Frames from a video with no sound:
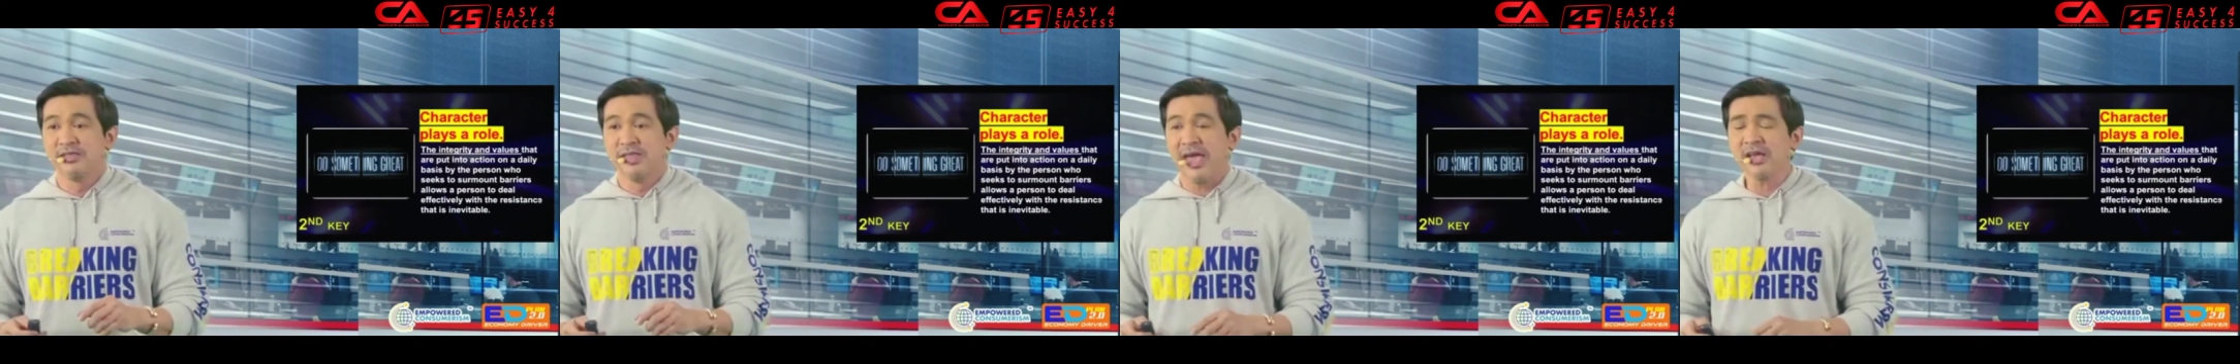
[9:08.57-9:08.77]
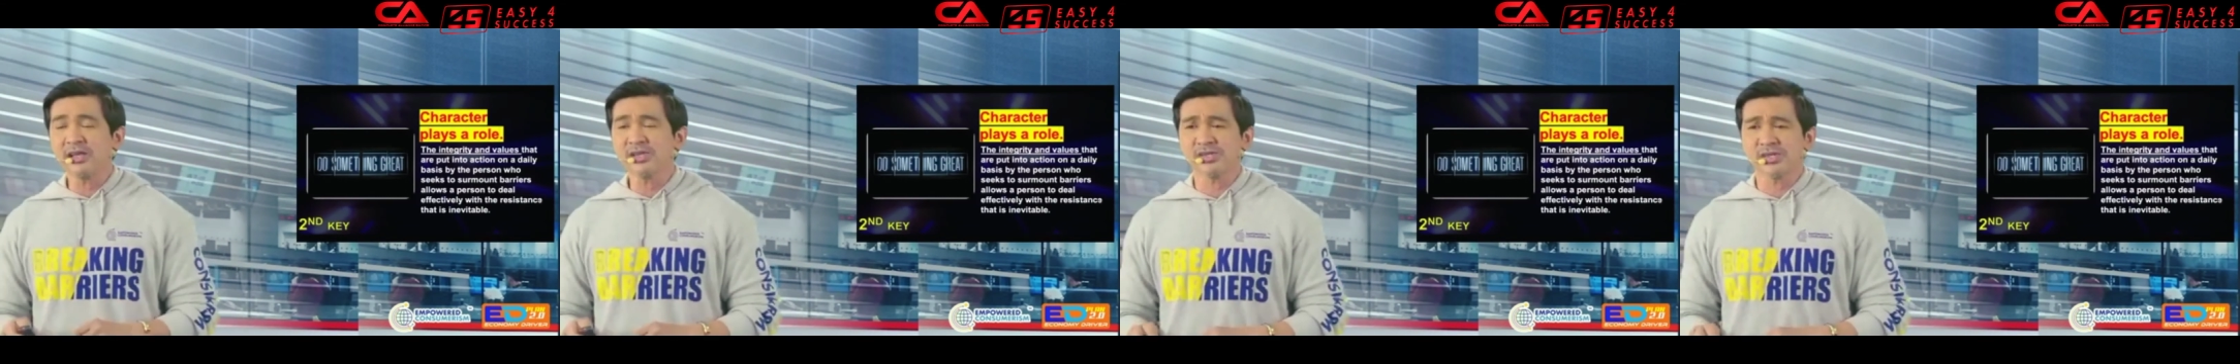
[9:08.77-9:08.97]

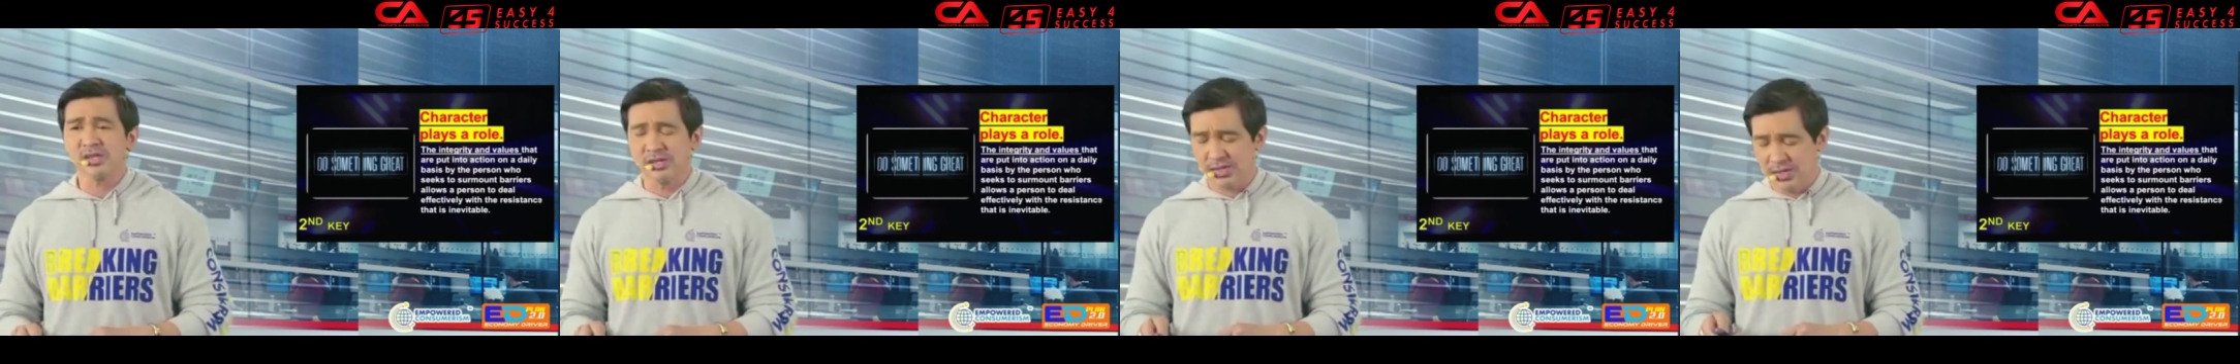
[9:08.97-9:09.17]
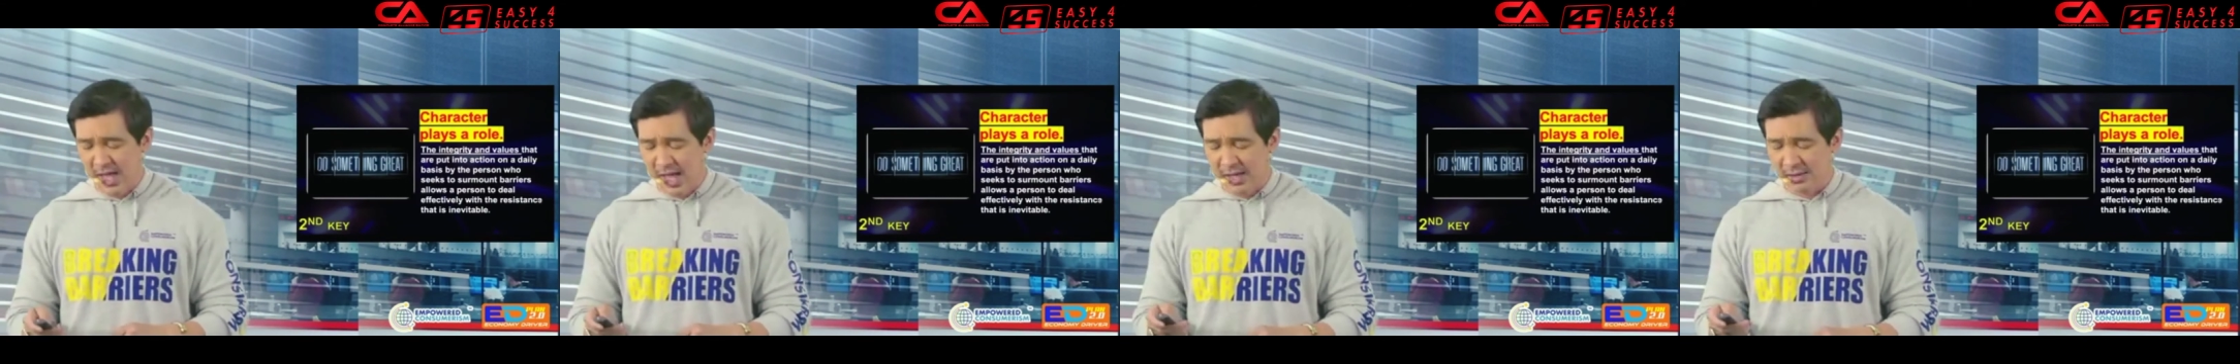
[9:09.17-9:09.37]

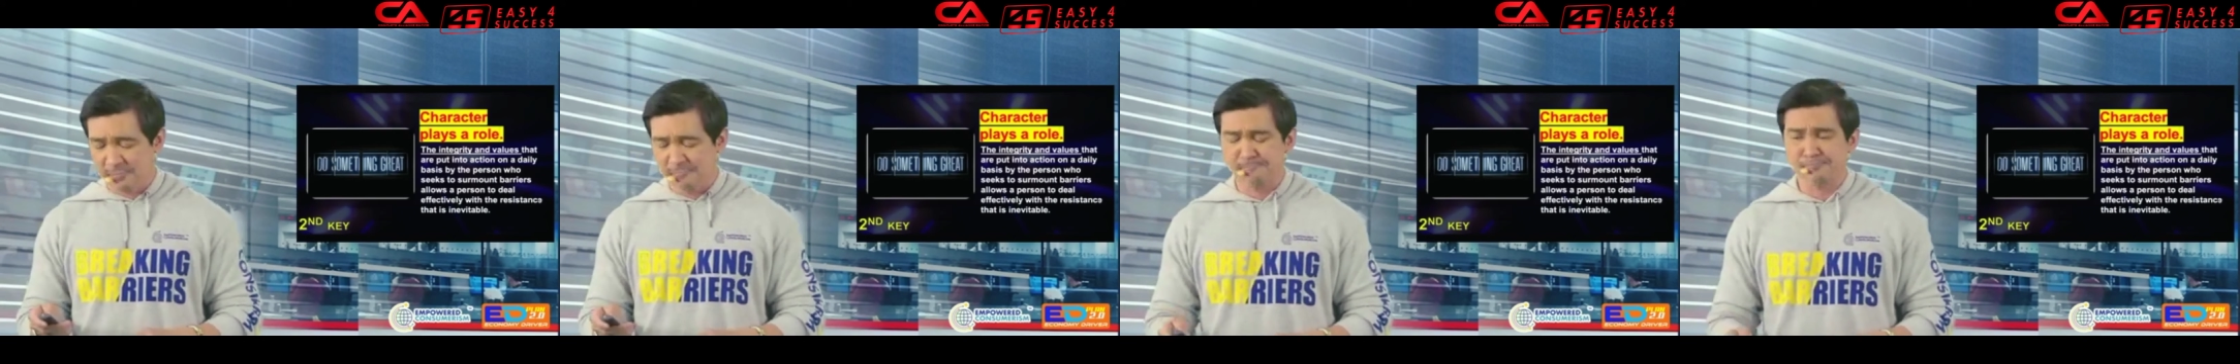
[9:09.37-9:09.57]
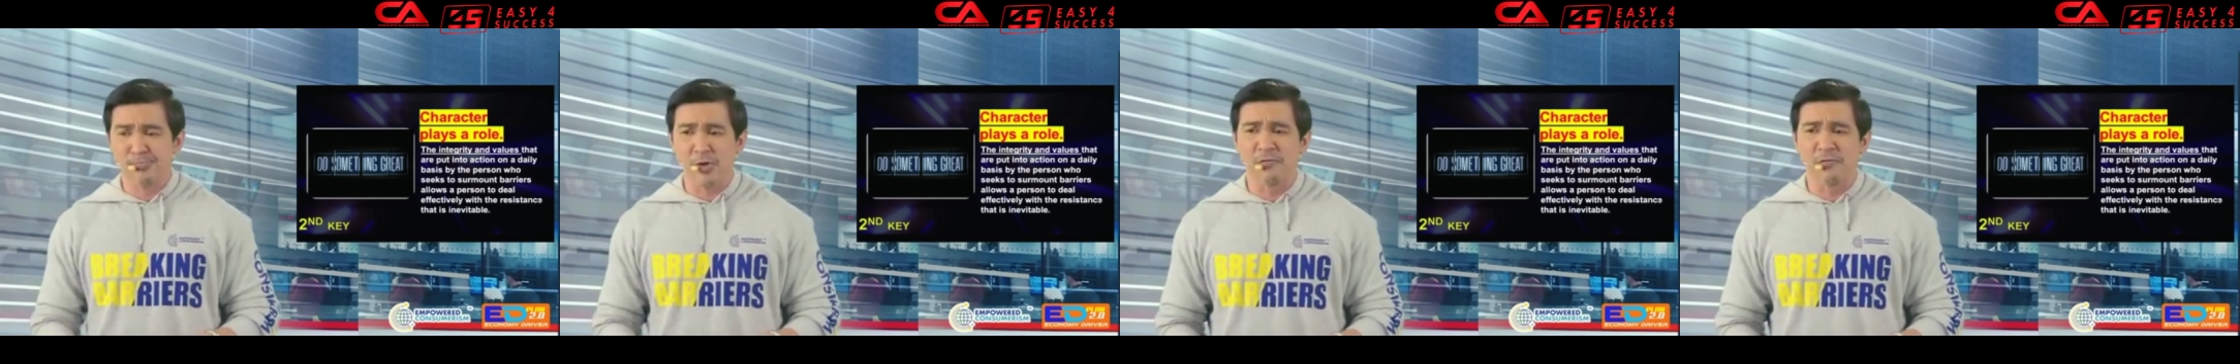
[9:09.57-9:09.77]
Next is
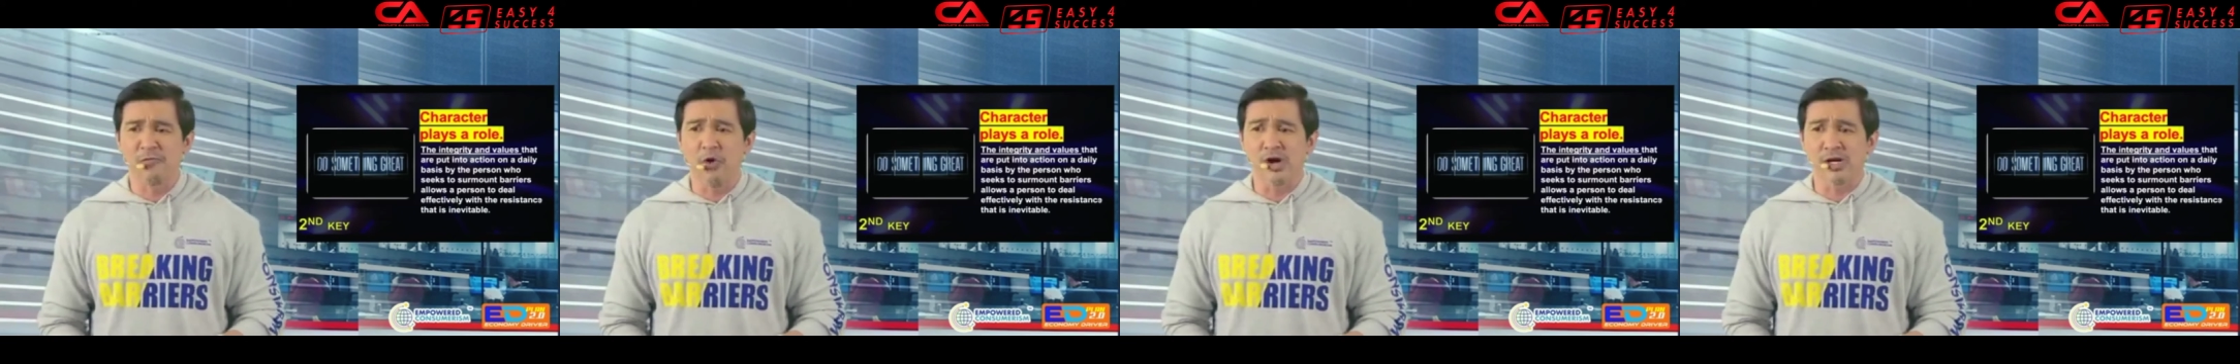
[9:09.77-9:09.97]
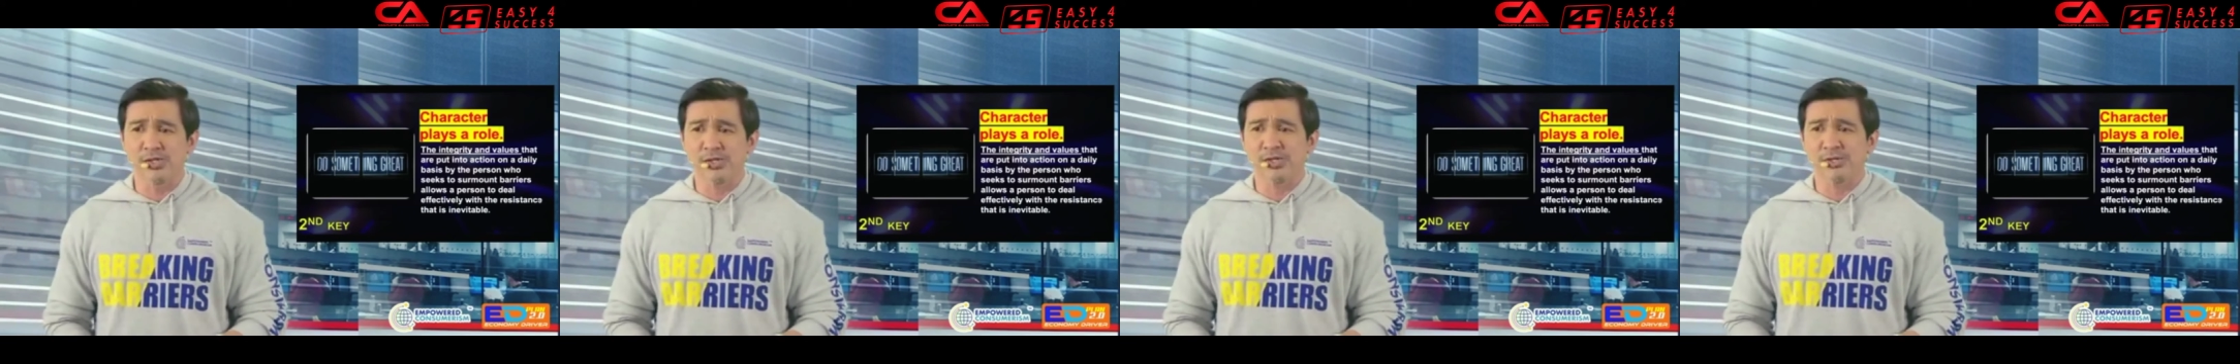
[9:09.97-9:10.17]
that,
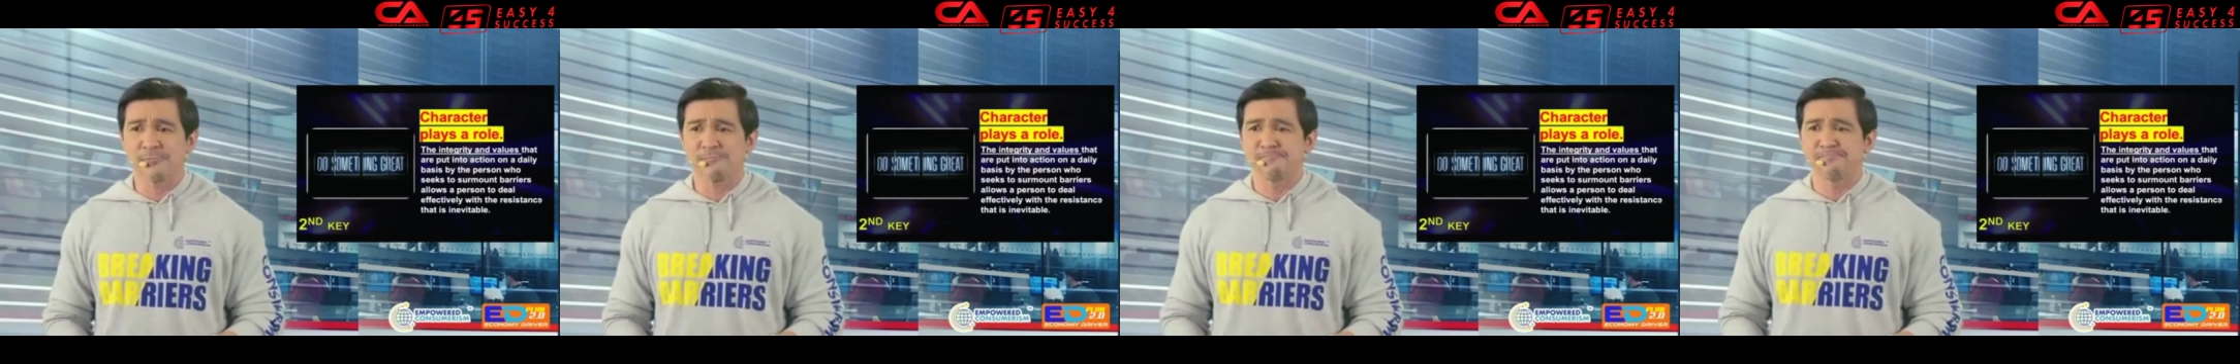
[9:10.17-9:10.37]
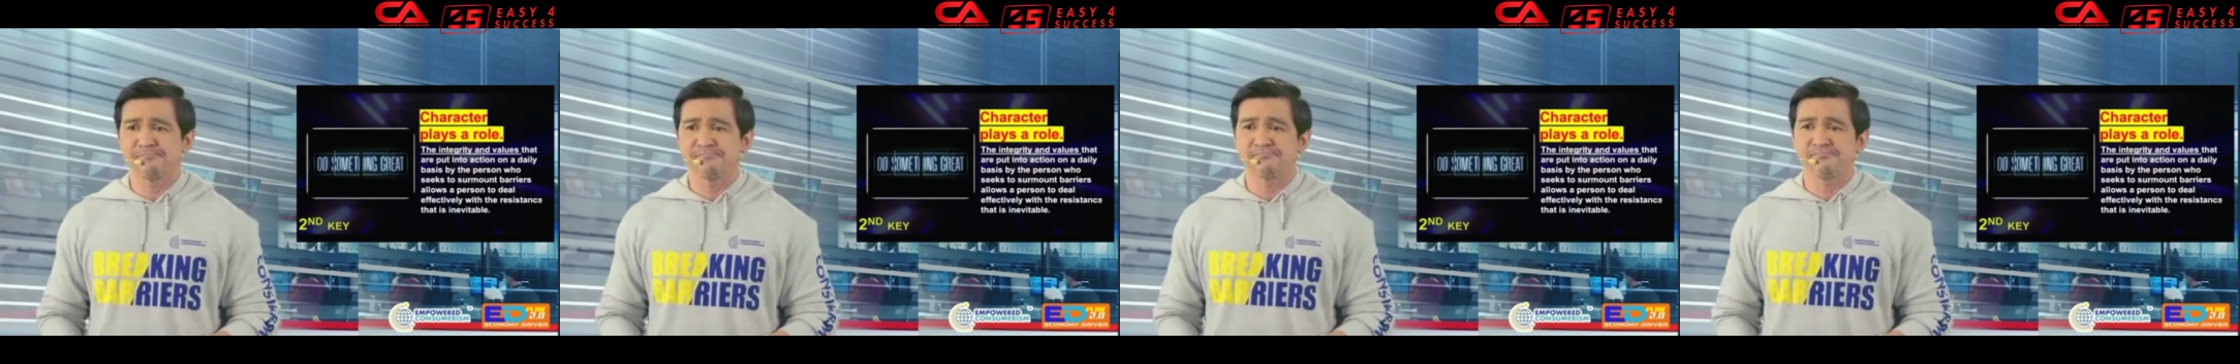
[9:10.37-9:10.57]
of course,